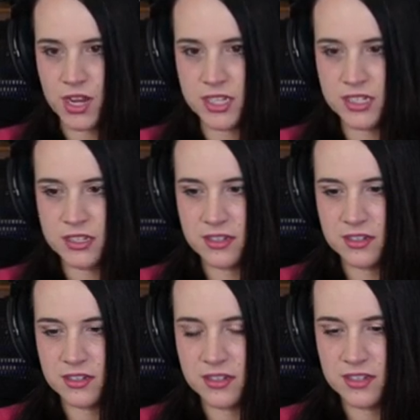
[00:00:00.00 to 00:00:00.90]
right.
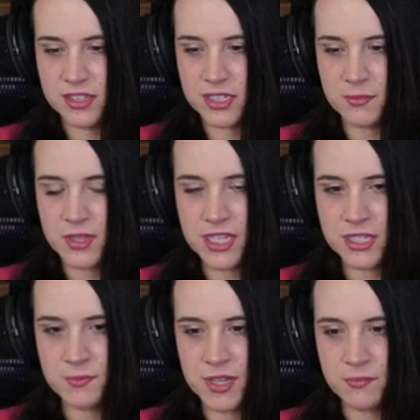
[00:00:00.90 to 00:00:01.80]

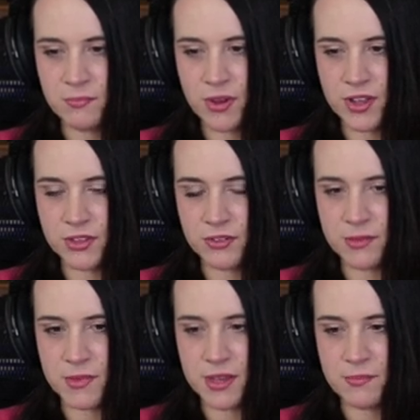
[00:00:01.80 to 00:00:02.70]
Something's been
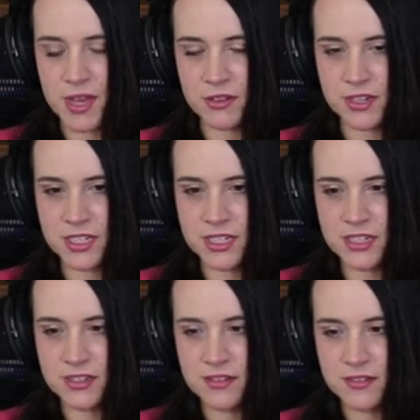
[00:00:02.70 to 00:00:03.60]
bothering me about it.
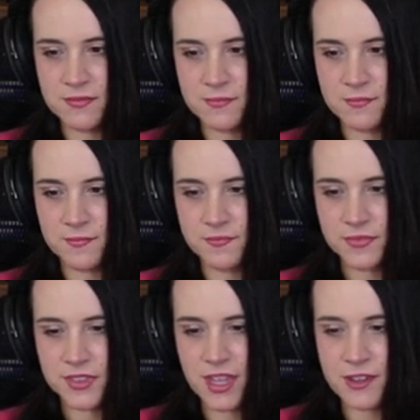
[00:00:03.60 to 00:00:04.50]

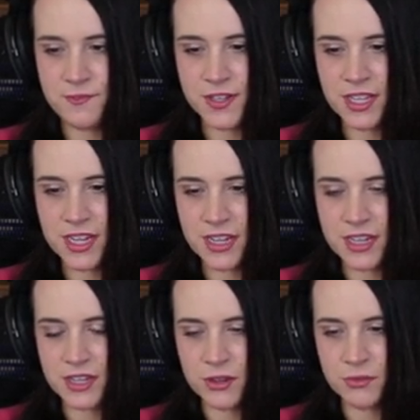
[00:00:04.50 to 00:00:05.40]
I feel like
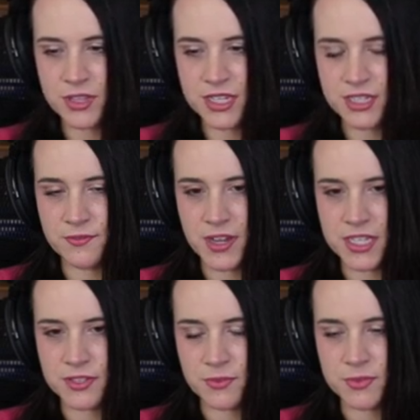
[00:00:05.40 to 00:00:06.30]
I know that
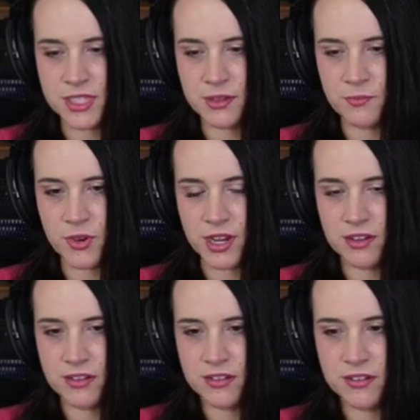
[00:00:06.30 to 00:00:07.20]
device from
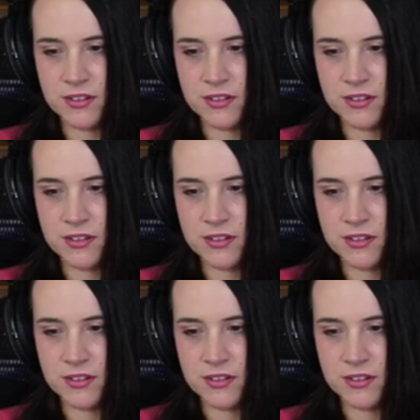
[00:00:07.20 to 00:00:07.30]
somewhere.